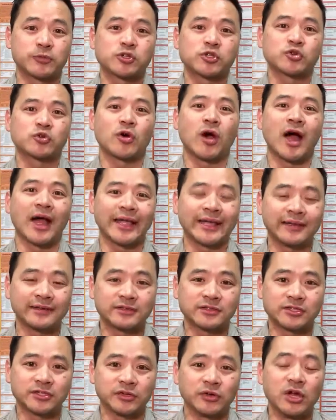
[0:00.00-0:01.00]
trying
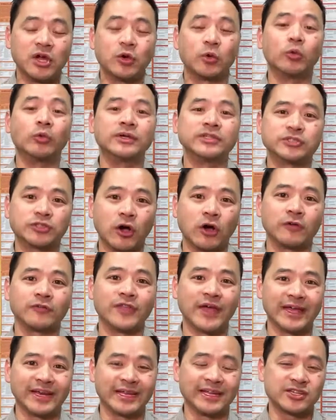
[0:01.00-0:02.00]
to resolve
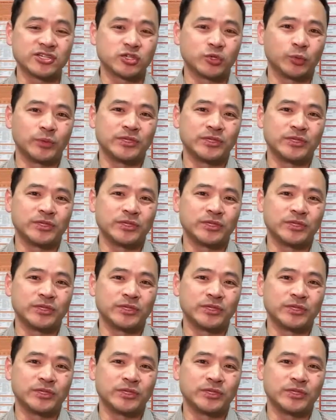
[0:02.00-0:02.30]
that issue.